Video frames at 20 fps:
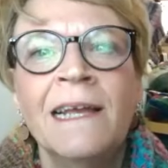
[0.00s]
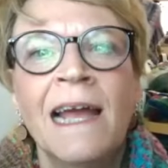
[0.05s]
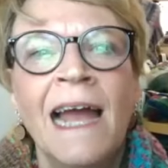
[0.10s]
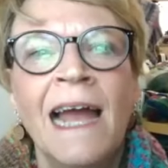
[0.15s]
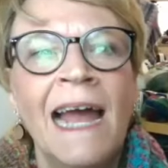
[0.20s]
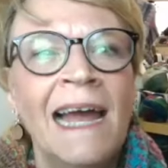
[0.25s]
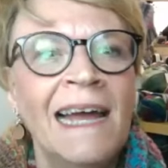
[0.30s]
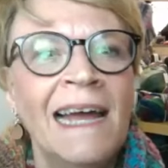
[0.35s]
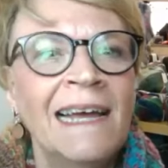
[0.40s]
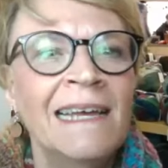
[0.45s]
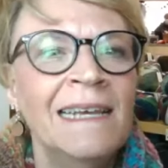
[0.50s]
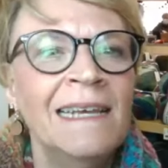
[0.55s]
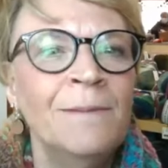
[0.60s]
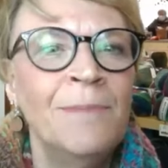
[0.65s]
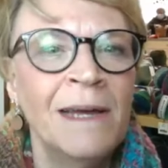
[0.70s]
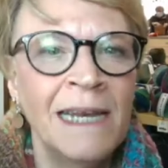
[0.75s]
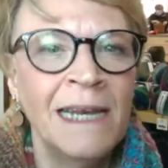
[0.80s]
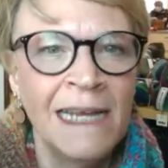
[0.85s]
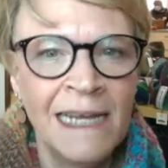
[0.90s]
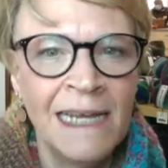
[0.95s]

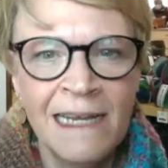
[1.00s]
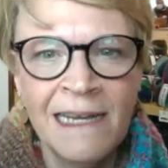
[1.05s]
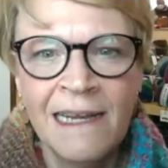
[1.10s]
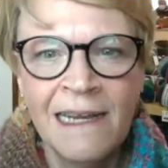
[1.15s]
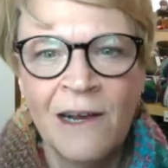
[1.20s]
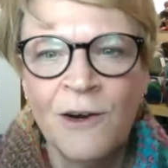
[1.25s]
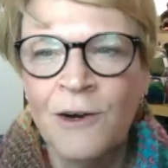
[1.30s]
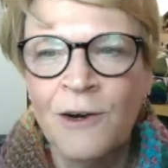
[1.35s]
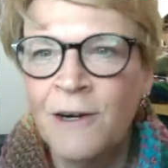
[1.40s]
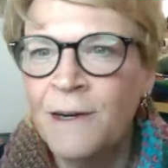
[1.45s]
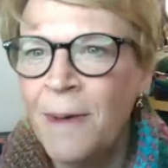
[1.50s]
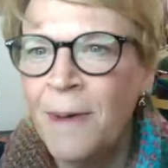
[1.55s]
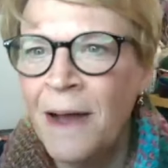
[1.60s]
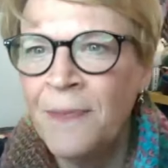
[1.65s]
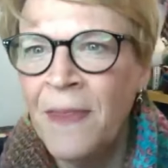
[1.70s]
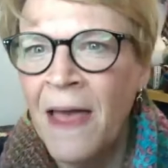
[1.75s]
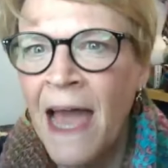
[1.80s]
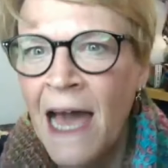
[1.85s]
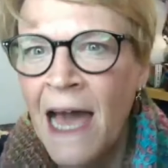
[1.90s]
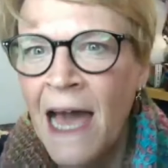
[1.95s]
anybody heard about
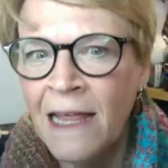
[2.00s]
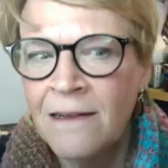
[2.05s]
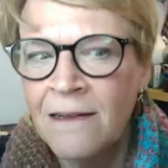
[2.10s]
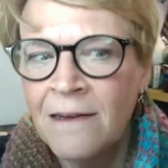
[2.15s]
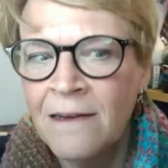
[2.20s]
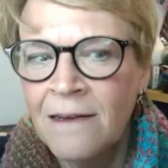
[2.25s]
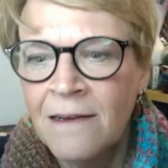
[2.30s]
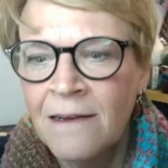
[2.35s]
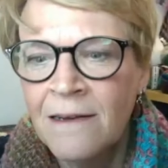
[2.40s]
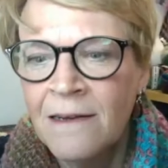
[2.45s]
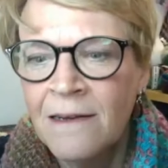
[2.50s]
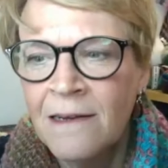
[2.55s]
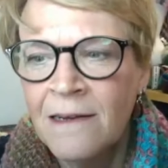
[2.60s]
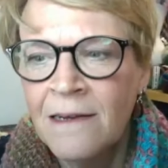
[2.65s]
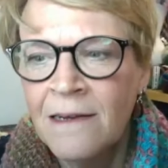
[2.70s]
that? Wool